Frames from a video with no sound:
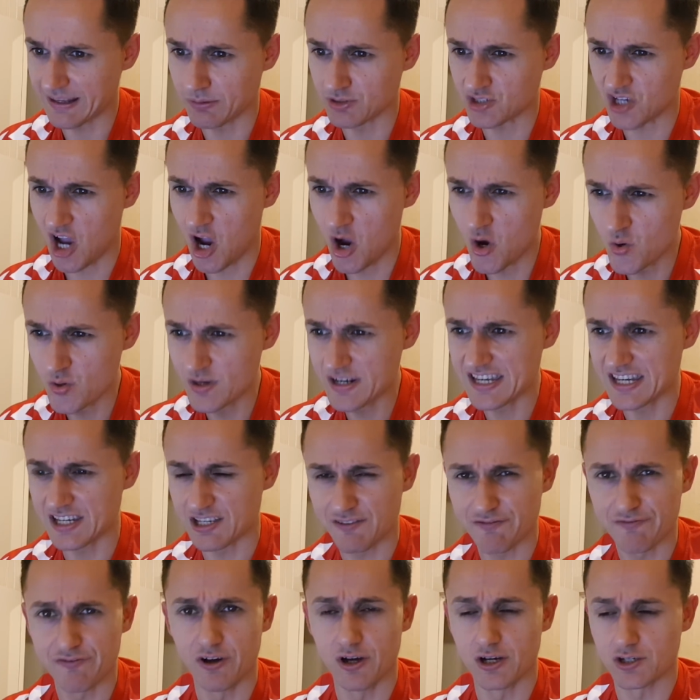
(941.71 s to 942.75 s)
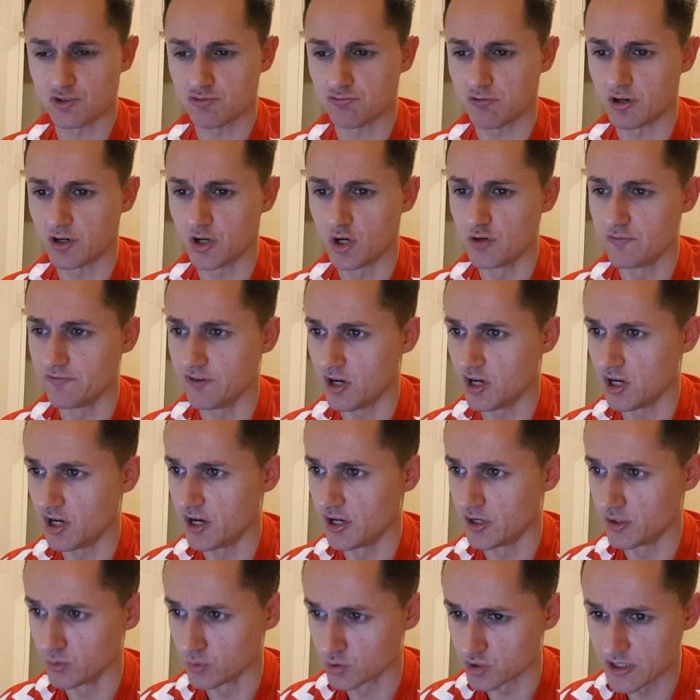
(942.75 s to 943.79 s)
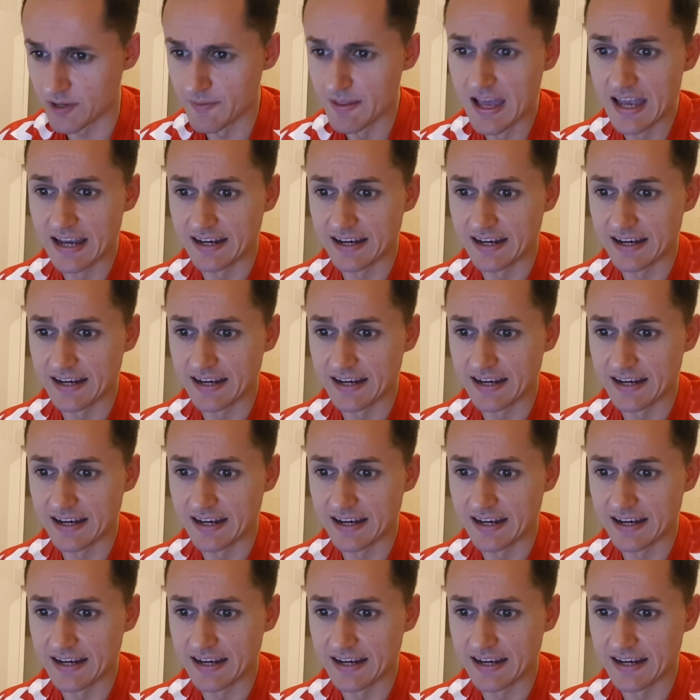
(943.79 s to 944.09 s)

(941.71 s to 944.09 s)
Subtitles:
That was only his first run over hurdles.